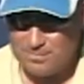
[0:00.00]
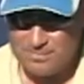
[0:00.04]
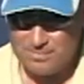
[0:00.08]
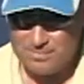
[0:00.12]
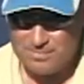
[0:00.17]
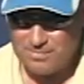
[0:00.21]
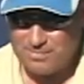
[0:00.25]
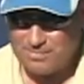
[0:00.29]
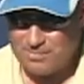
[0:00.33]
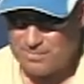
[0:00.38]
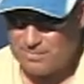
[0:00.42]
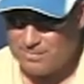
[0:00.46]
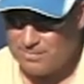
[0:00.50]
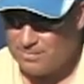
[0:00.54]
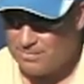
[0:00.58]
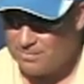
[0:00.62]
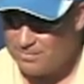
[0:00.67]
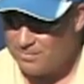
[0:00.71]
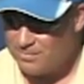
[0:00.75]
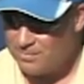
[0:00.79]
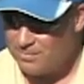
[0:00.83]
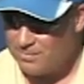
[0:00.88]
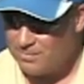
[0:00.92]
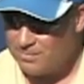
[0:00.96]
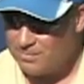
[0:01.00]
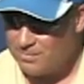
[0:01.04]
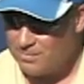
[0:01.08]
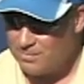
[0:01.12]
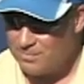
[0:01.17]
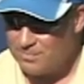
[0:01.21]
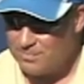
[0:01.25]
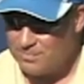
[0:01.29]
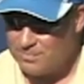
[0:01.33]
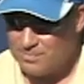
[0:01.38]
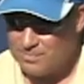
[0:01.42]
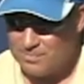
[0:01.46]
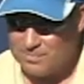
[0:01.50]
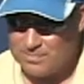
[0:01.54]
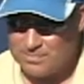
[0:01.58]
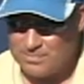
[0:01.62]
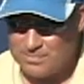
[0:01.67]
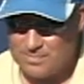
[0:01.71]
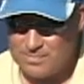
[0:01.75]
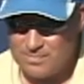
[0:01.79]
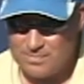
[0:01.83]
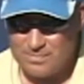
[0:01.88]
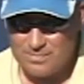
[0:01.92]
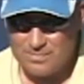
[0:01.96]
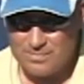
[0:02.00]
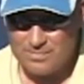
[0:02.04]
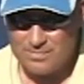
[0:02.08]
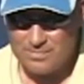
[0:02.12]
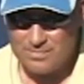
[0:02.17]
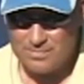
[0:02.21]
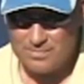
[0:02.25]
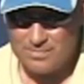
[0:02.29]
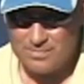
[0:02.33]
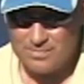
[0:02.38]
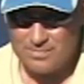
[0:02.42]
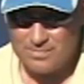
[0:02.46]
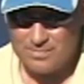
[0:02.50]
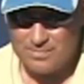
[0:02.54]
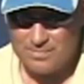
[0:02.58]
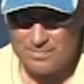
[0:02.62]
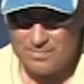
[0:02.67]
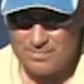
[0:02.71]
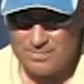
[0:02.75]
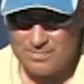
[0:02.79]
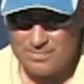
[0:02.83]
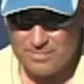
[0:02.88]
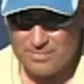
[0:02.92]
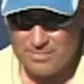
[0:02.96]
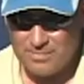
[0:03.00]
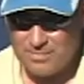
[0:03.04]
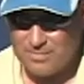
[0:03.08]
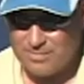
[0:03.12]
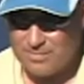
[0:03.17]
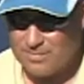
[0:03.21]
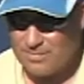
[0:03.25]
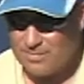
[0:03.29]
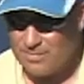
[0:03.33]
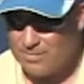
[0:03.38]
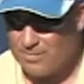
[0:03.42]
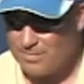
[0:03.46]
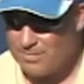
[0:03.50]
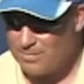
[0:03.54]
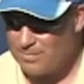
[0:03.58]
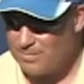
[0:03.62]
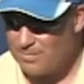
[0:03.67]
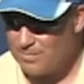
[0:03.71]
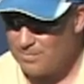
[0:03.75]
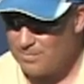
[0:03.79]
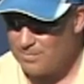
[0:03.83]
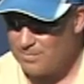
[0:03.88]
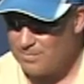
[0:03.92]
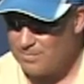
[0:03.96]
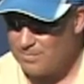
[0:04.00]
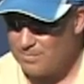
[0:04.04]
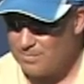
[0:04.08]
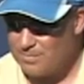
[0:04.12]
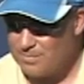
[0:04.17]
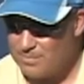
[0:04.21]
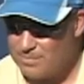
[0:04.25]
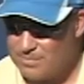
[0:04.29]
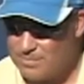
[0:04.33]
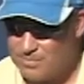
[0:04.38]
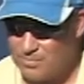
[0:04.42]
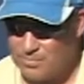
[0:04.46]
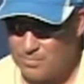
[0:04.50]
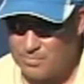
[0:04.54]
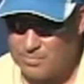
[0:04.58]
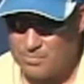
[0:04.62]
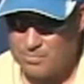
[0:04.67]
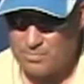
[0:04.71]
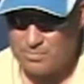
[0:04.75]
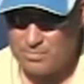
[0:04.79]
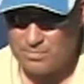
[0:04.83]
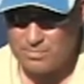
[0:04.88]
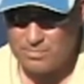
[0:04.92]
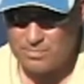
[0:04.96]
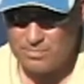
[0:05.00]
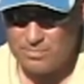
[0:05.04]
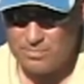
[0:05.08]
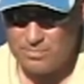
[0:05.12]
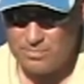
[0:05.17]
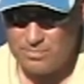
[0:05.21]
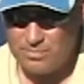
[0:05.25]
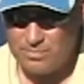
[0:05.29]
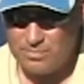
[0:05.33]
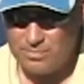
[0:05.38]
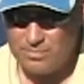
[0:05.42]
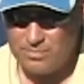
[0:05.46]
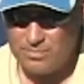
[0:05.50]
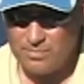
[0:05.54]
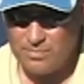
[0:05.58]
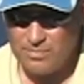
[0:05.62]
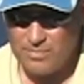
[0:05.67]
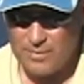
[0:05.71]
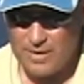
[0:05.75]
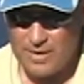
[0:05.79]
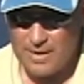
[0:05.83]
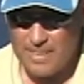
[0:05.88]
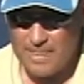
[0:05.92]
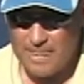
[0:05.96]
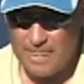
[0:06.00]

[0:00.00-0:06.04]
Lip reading: The person shown says nothing.